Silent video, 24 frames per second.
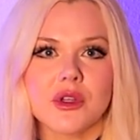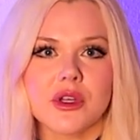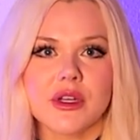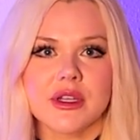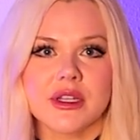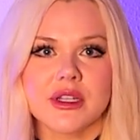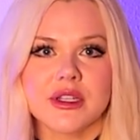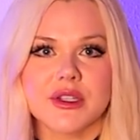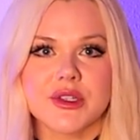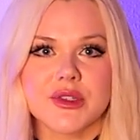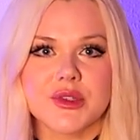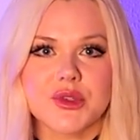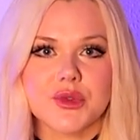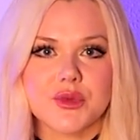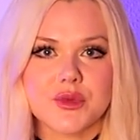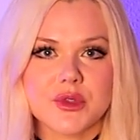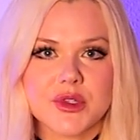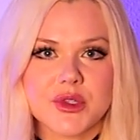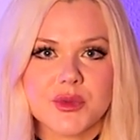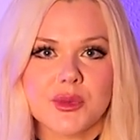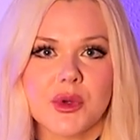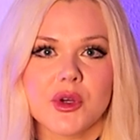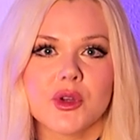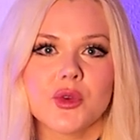learners
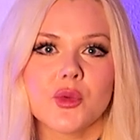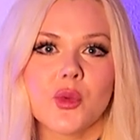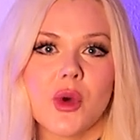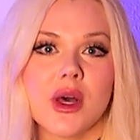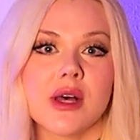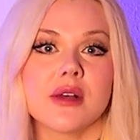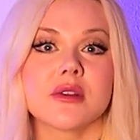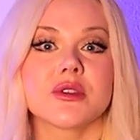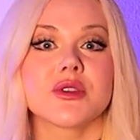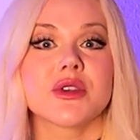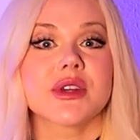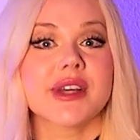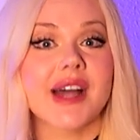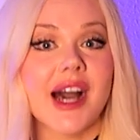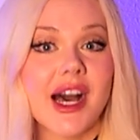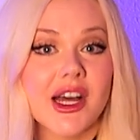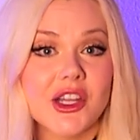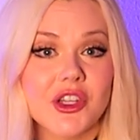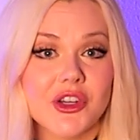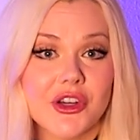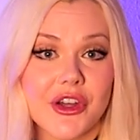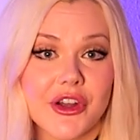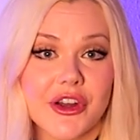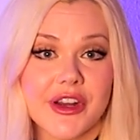respond well to
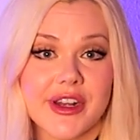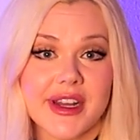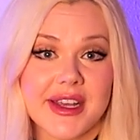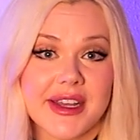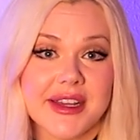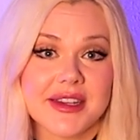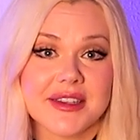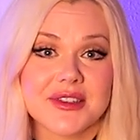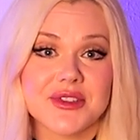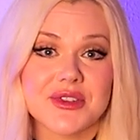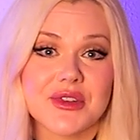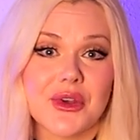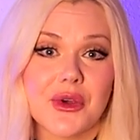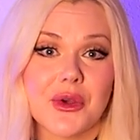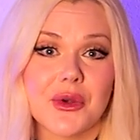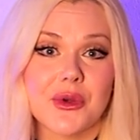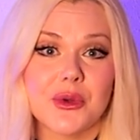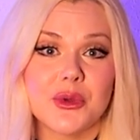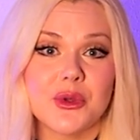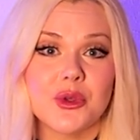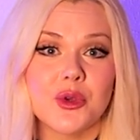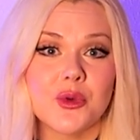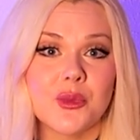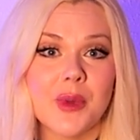color coding, so
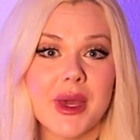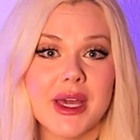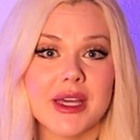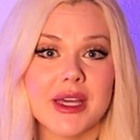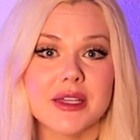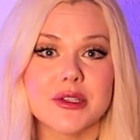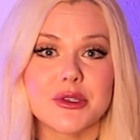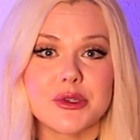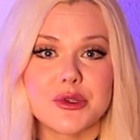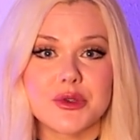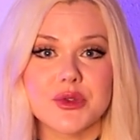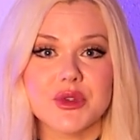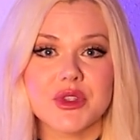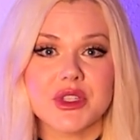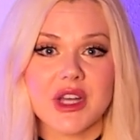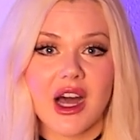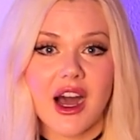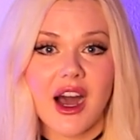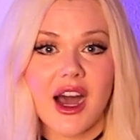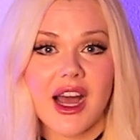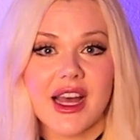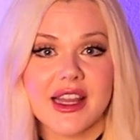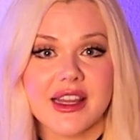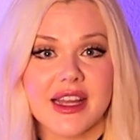you may choose to
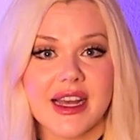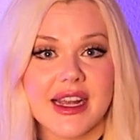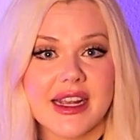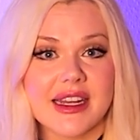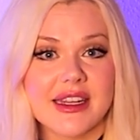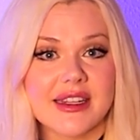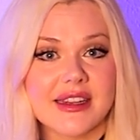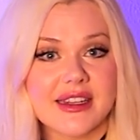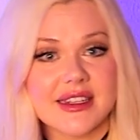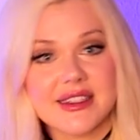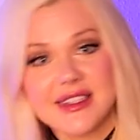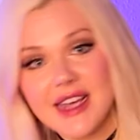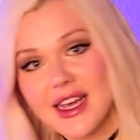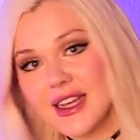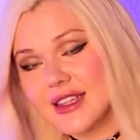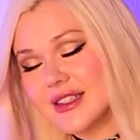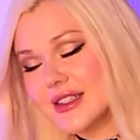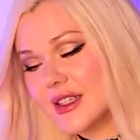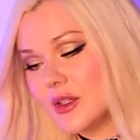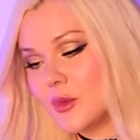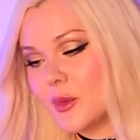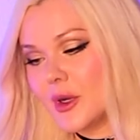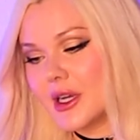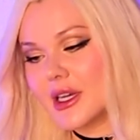highlight the
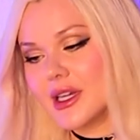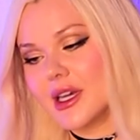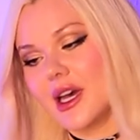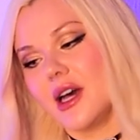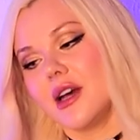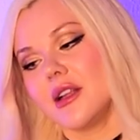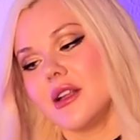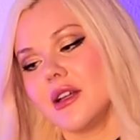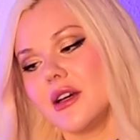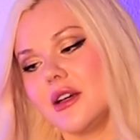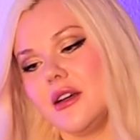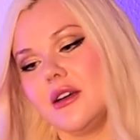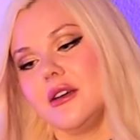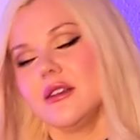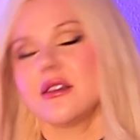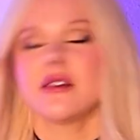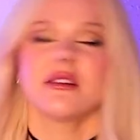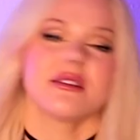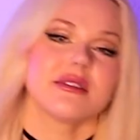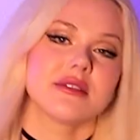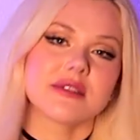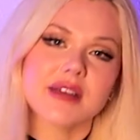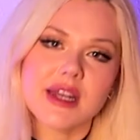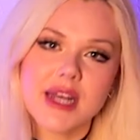text in one color, the
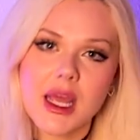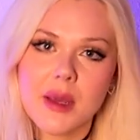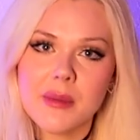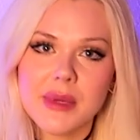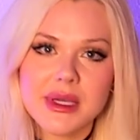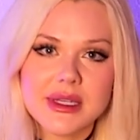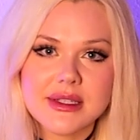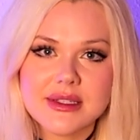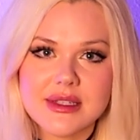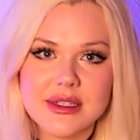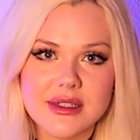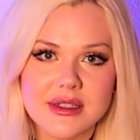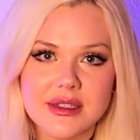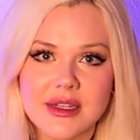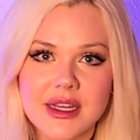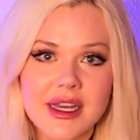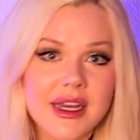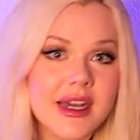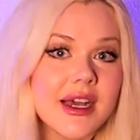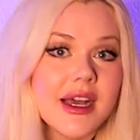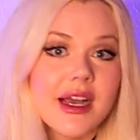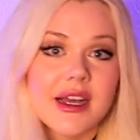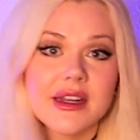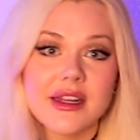dynamics in
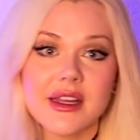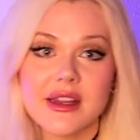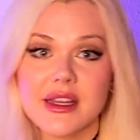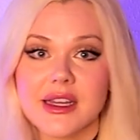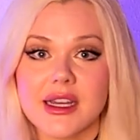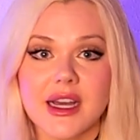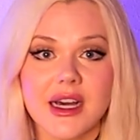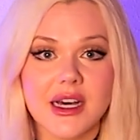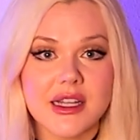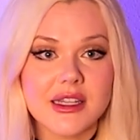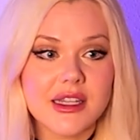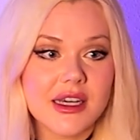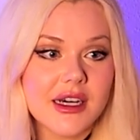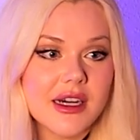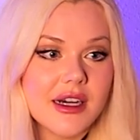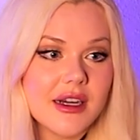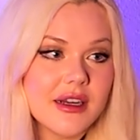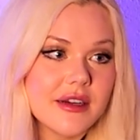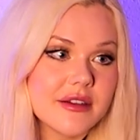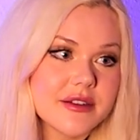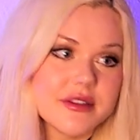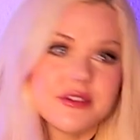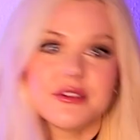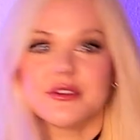another
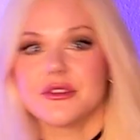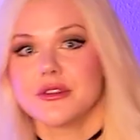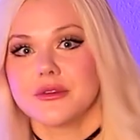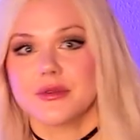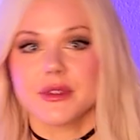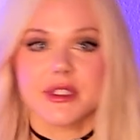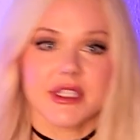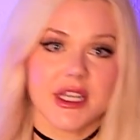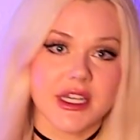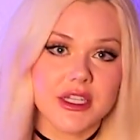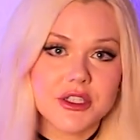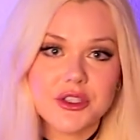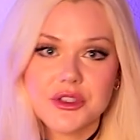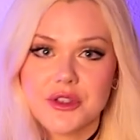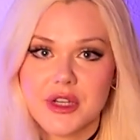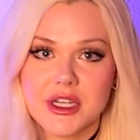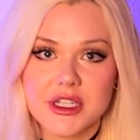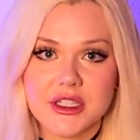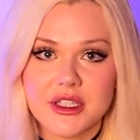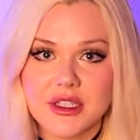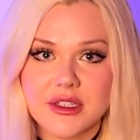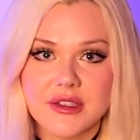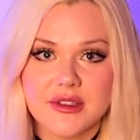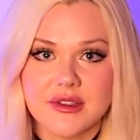color, and your stage
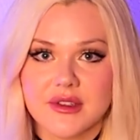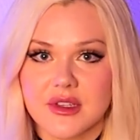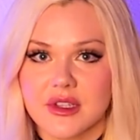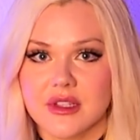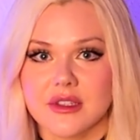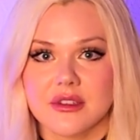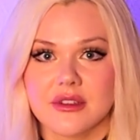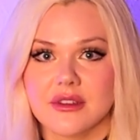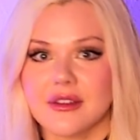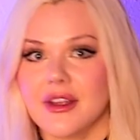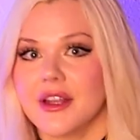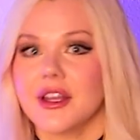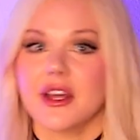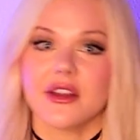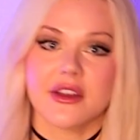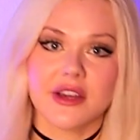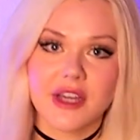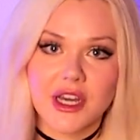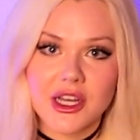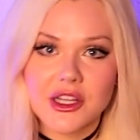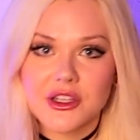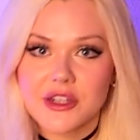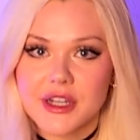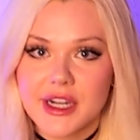directions in another
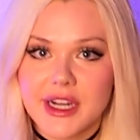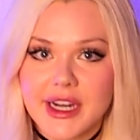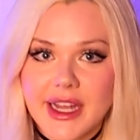color